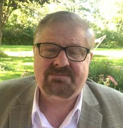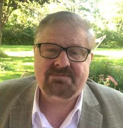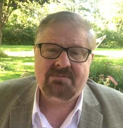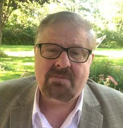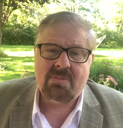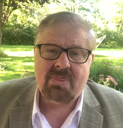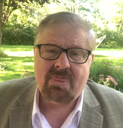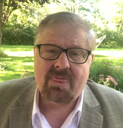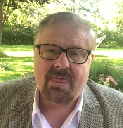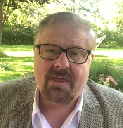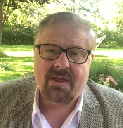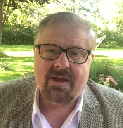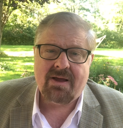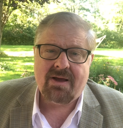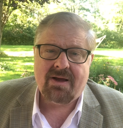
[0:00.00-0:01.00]

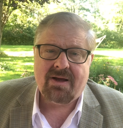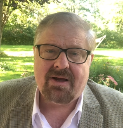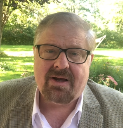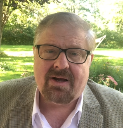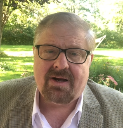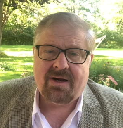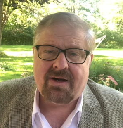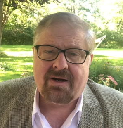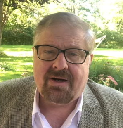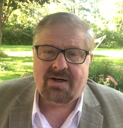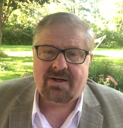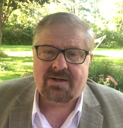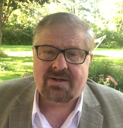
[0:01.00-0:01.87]
(no one is talking)